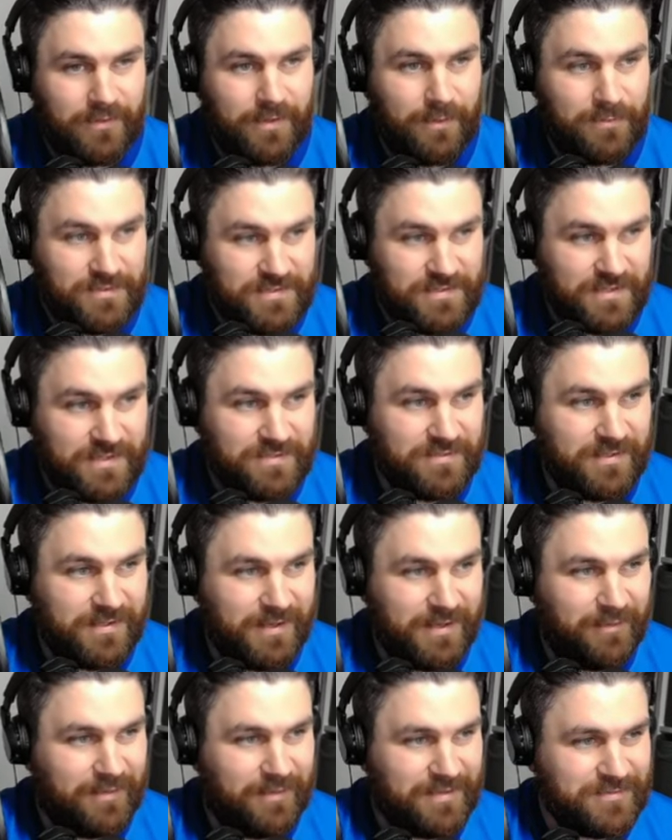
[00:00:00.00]
We tested
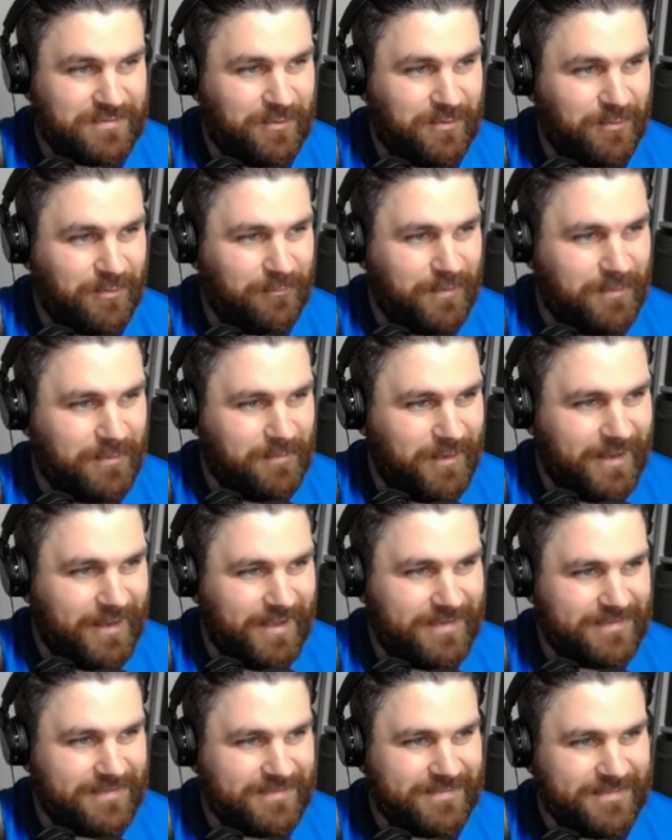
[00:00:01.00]
it out last night where my
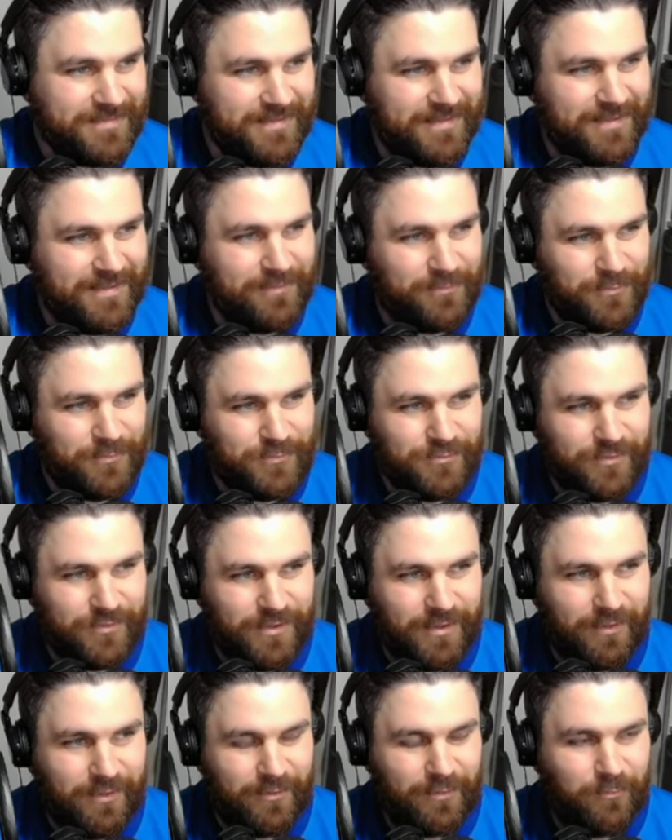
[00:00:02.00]
lad was
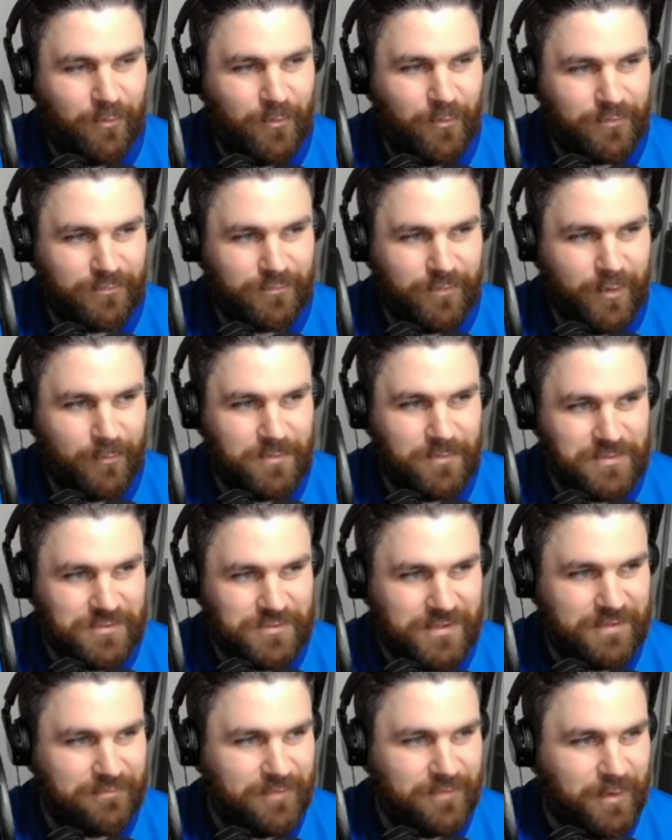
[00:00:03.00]
on the wife's phone when
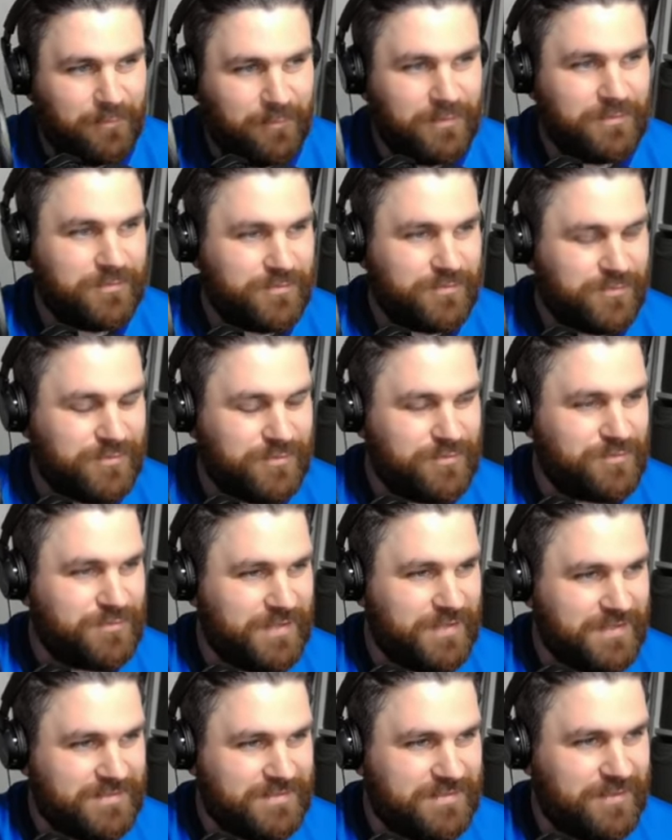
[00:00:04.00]
she phoned in just
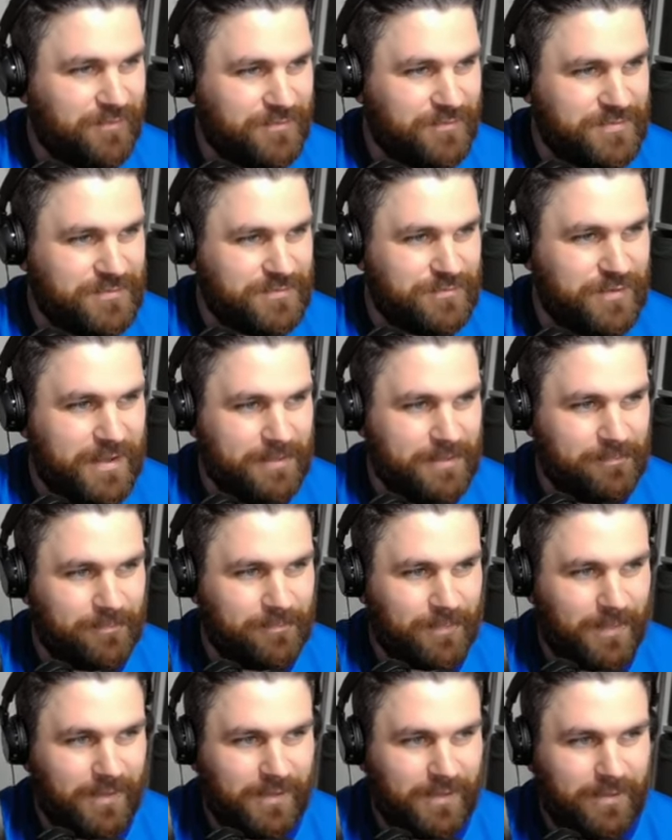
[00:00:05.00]
test it on the stream.
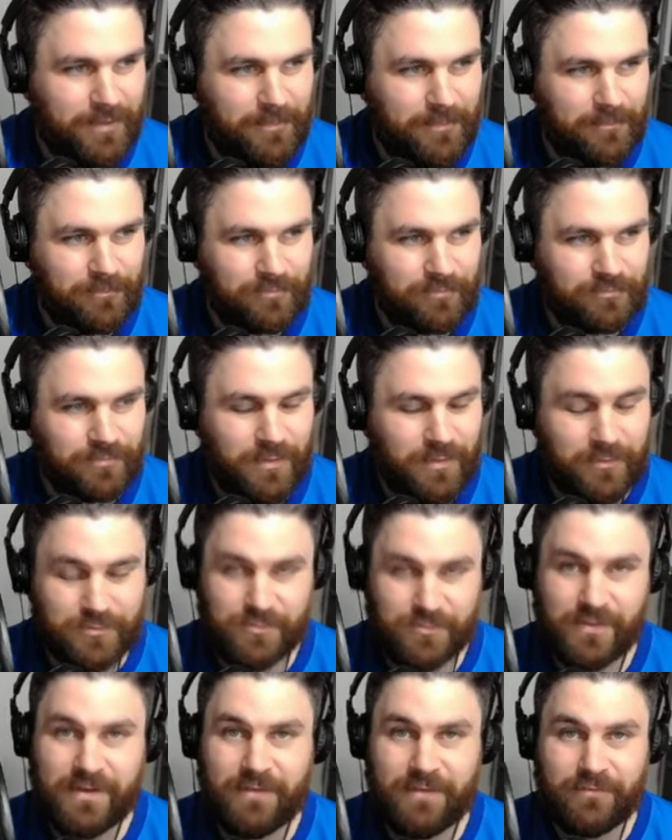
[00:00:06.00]
Because
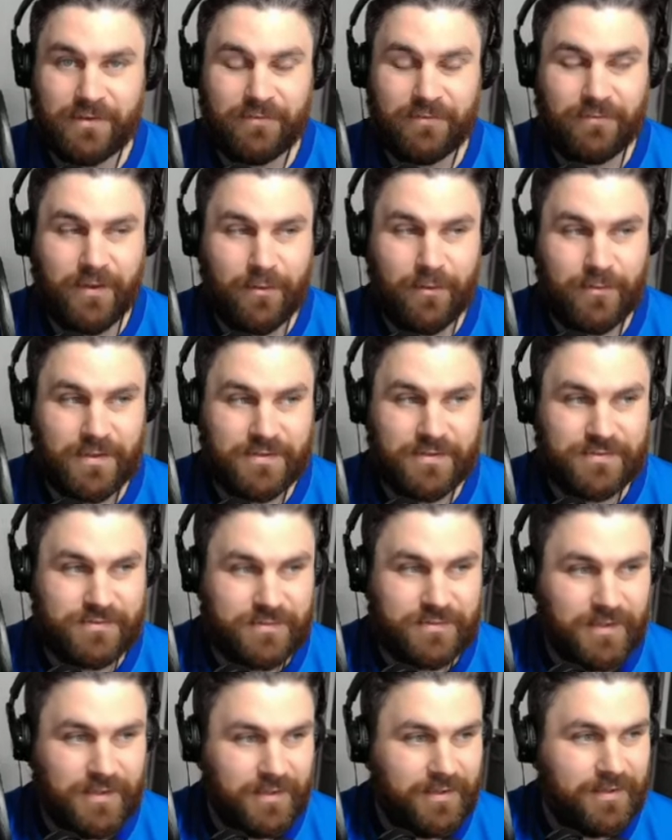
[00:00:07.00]
we didn't have any
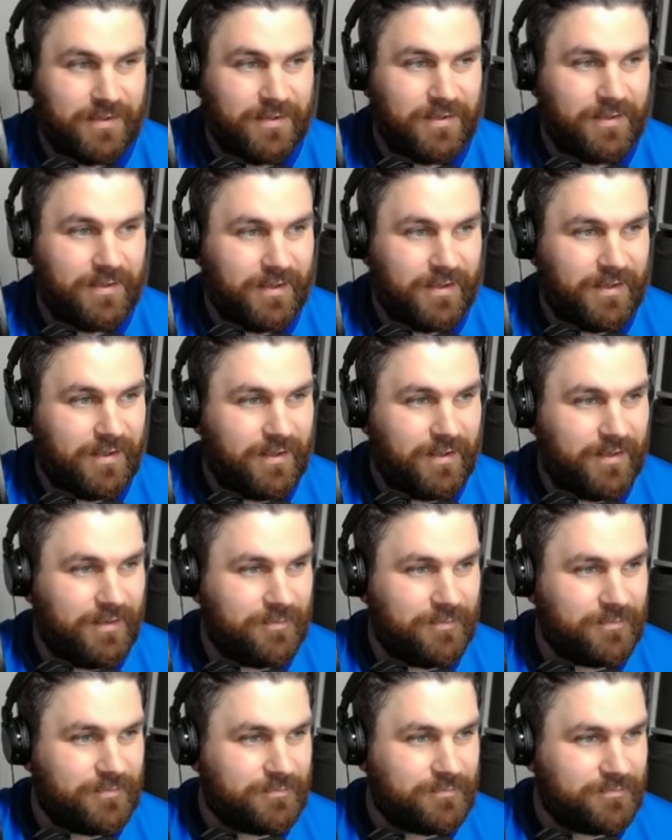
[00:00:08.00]
phone-ins.
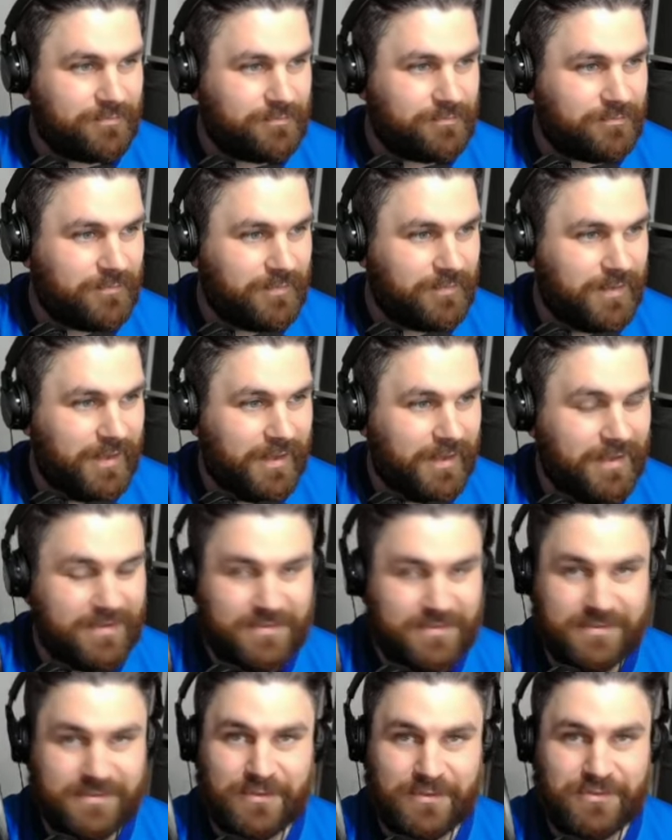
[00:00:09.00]

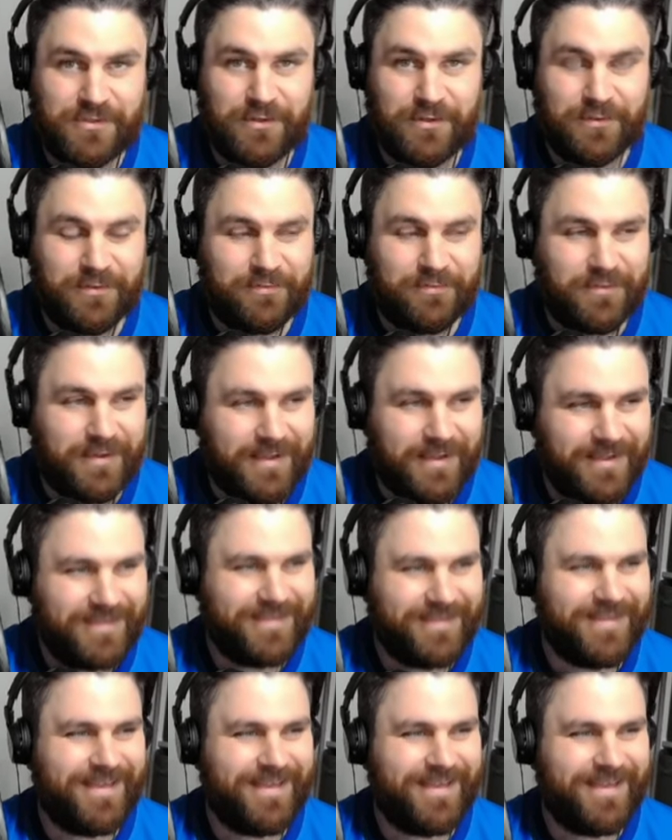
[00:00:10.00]
Any sound shit on the Villa.